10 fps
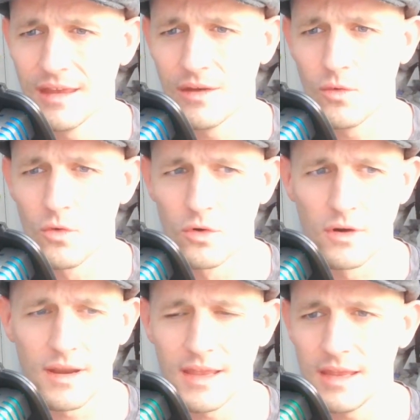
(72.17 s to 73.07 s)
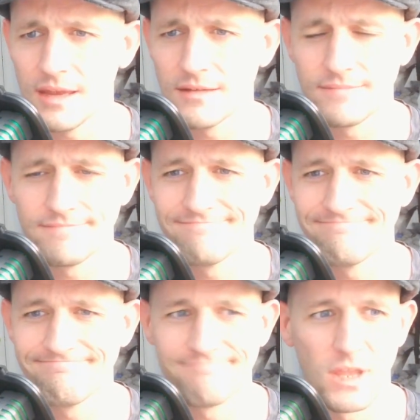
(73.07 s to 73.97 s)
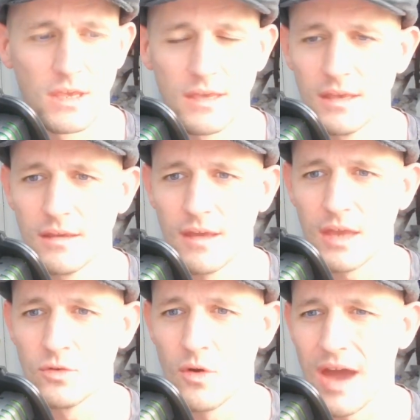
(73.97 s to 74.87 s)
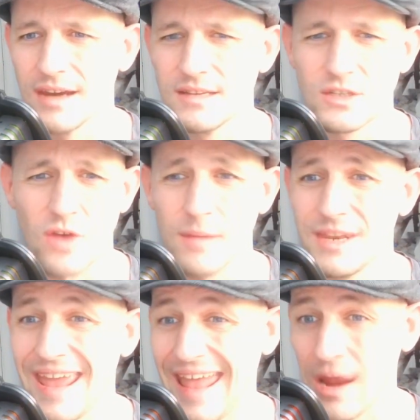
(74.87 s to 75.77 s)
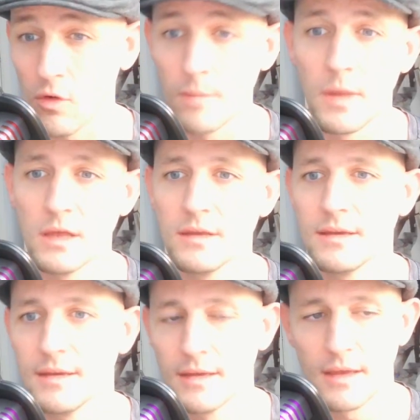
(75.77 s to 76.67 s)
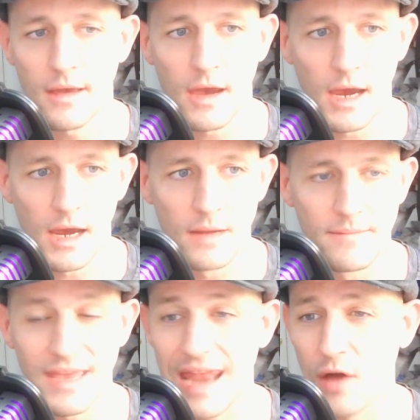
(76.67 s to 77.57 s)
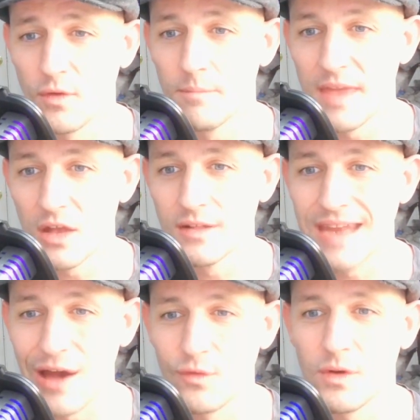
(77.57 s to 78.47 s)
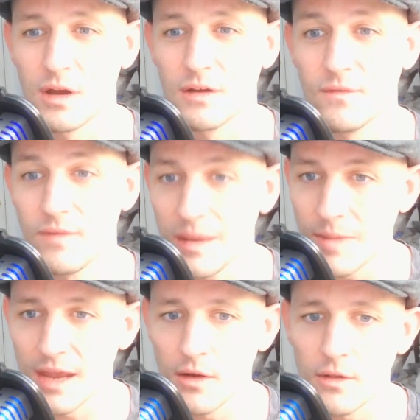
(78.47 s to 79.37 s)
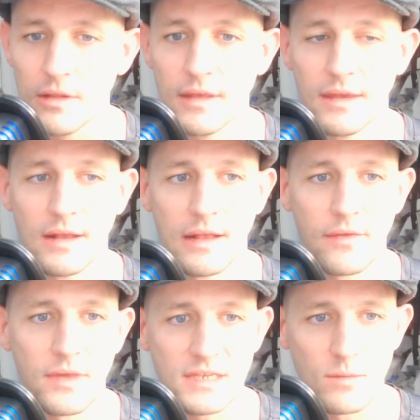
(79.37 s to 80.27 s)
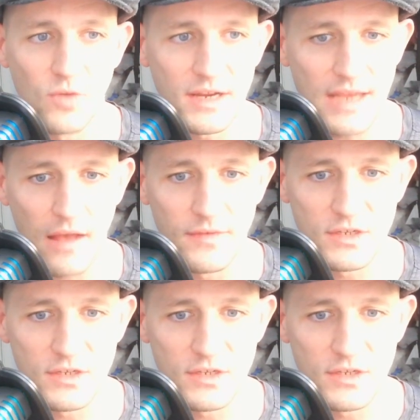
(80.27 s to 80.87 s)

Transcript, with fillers: or a, I don't know how to describe it, a harem, um, an alpha male, an alpha female. Things can break down this